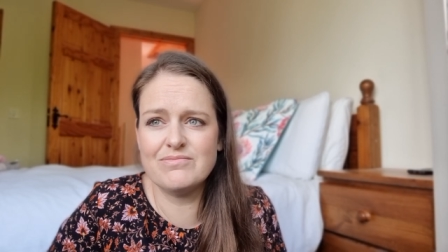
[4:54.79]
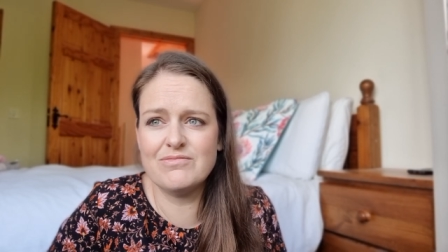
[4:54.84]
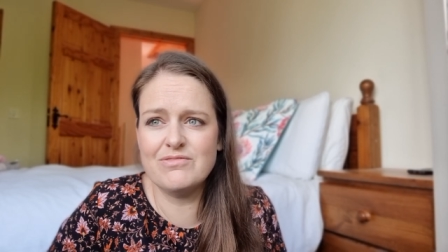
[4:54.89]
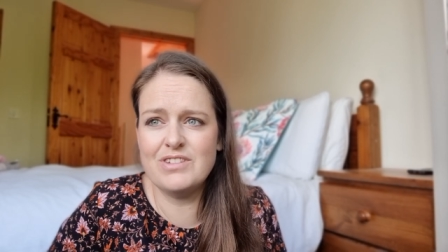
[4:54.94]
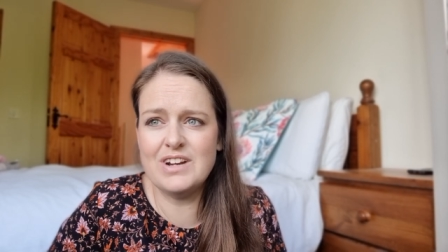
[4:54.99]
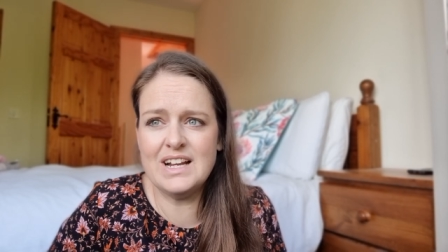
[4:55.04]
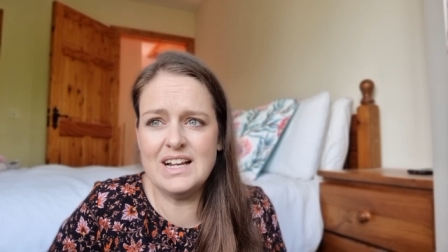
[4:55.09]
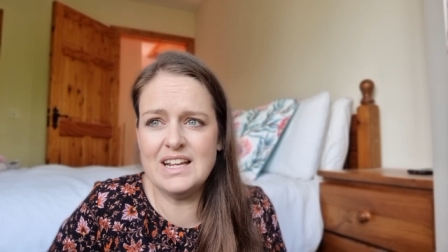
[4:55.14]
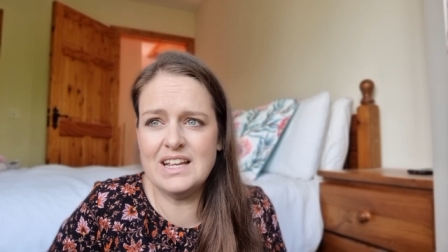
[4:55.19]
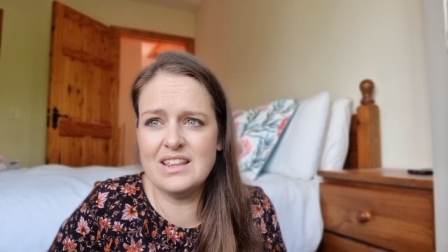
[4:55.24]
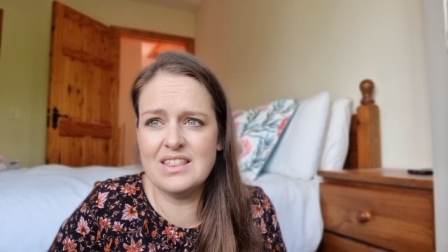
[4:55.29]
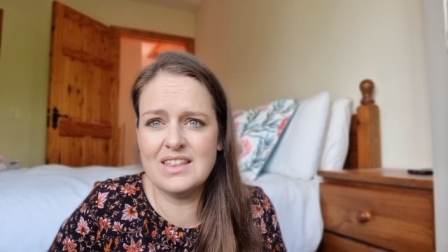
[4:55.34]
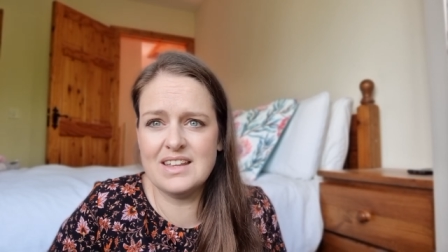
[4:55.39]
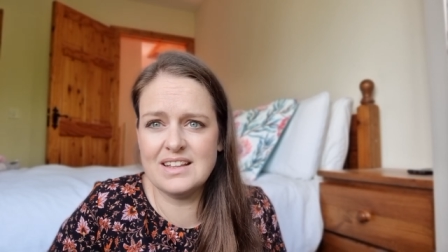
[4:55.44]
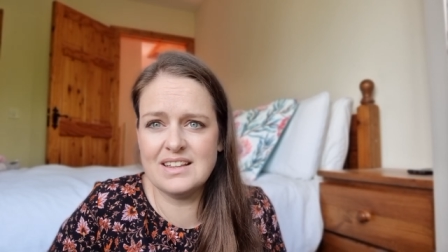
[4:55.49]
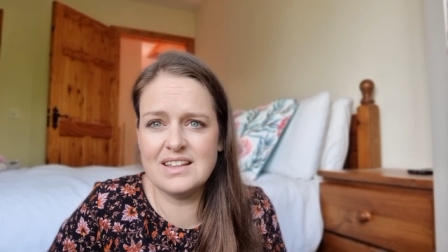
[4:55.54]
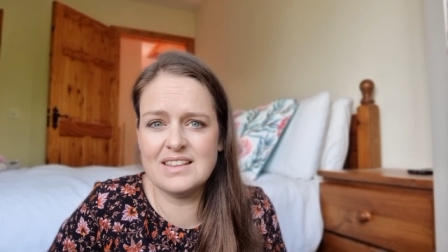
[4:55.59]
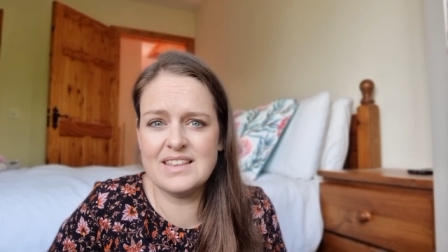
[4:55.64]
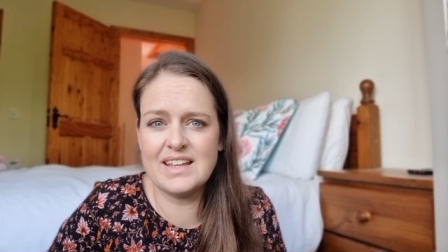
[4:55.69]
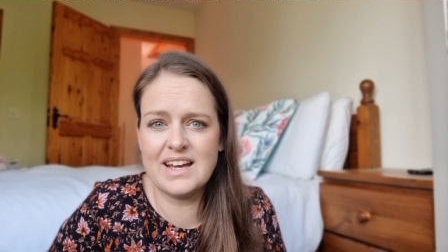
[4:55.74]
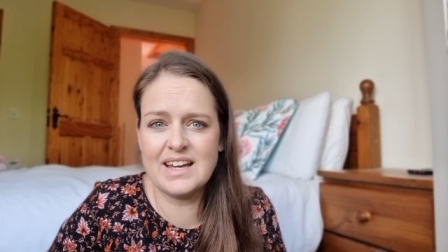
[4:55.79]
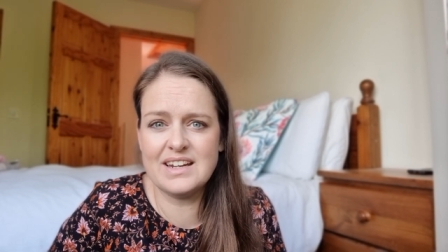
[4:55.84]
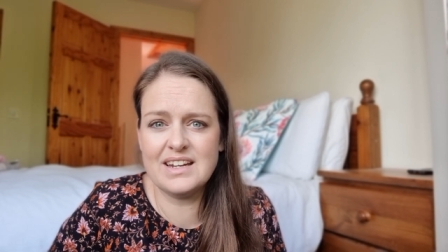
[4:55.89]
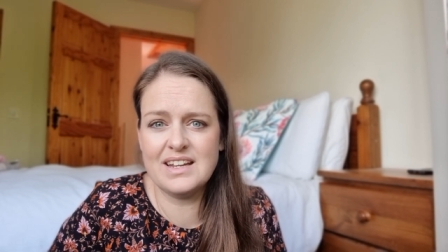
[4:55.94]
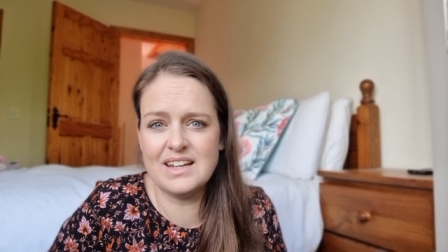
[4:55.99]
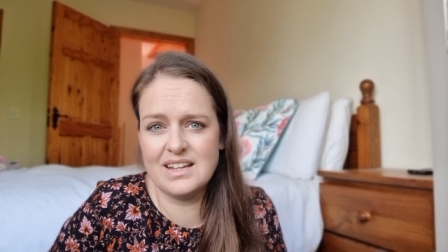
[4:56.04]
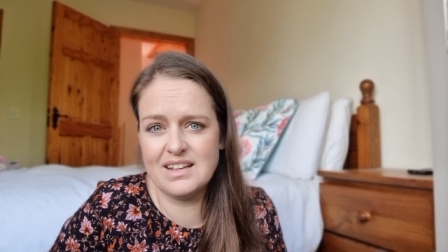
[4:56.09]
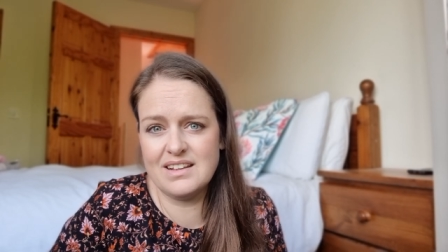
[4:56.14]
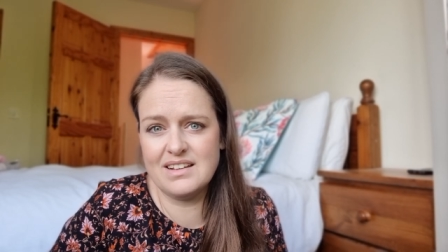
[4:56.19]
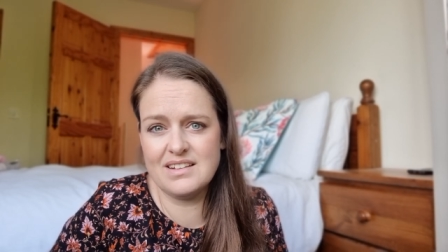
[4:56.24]
really think that that
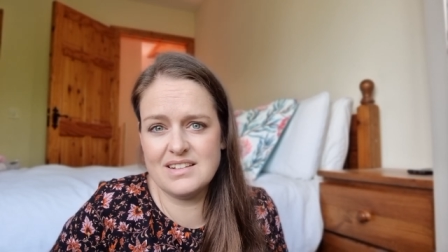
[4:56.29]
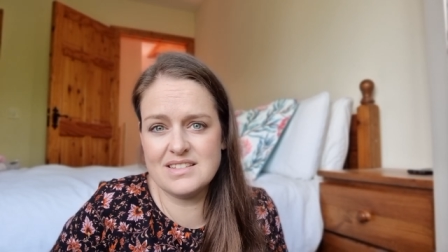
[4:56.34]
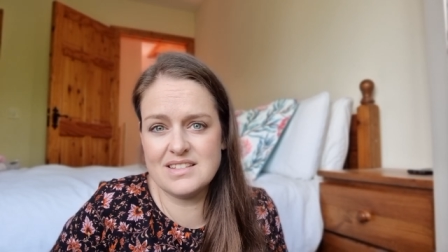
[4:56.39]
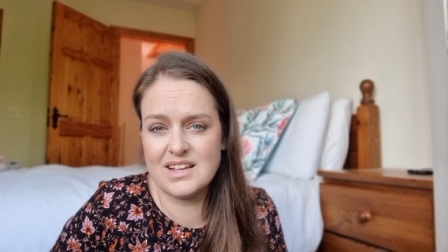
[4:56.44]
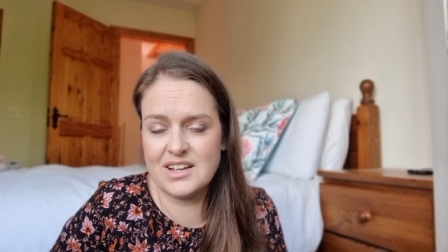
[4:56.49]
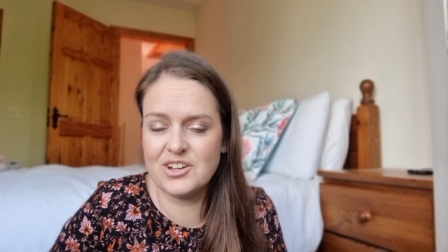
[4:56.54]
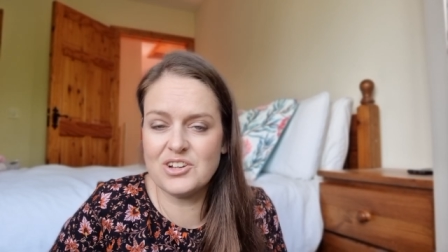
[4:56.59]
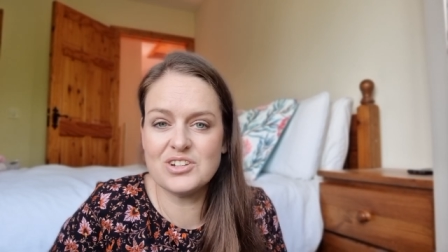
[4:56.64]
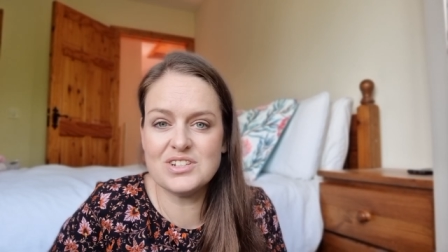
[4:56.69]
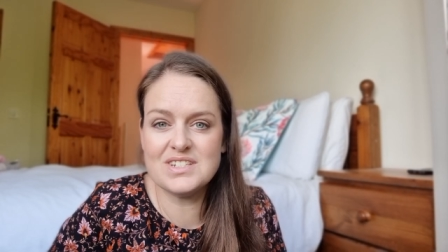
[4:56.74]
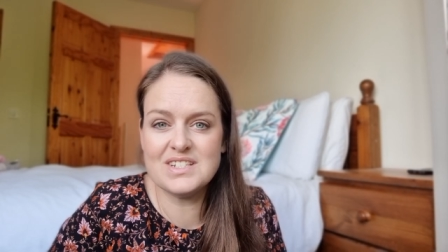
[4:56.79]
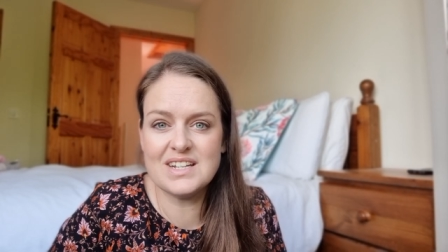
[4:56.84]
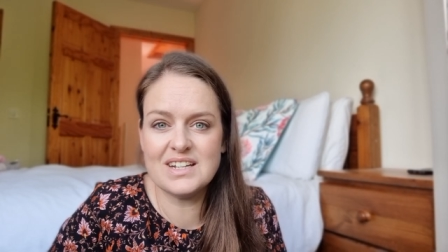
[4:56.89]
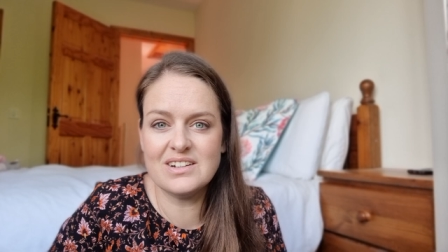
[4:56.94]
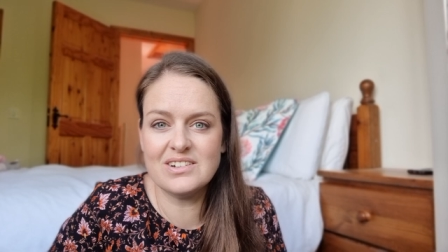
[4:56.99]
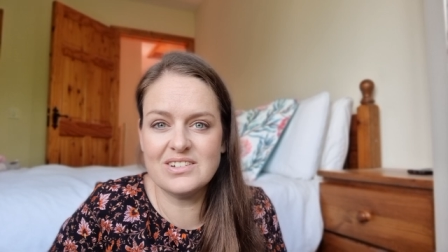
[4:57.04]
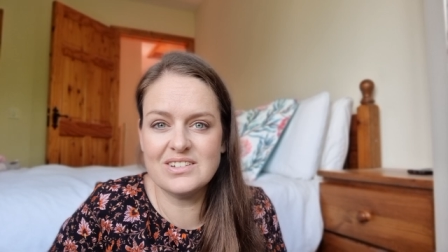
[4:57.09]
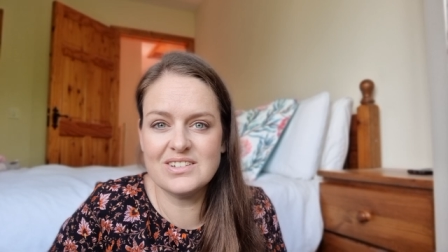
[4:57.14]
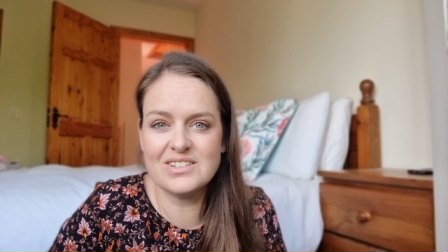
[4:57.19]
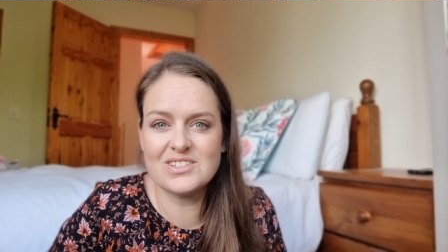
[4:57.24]
is a good deal